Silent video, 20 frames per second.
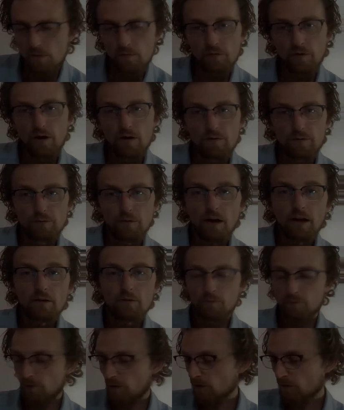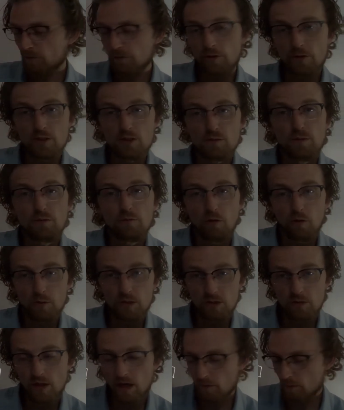First, before we
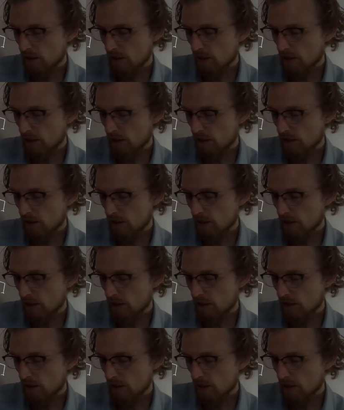do that,